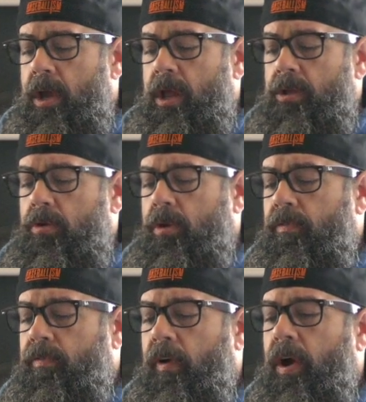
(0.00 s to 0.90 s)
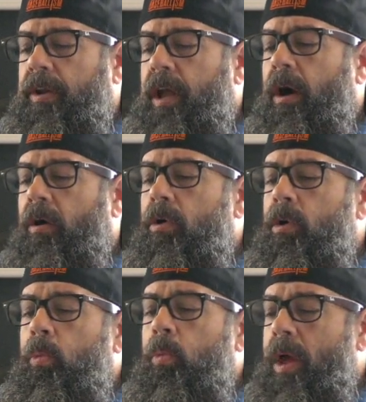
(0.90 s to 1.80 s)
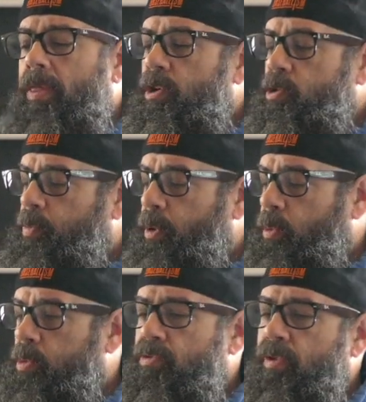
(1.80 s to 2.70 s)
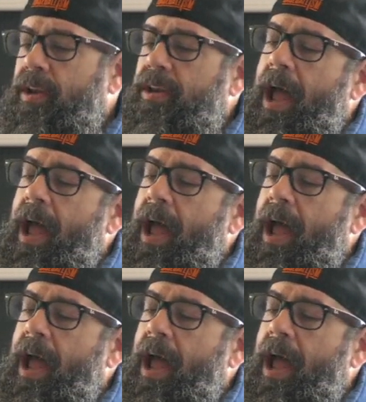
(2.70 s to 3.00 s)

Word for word: and you can find out when this book was written.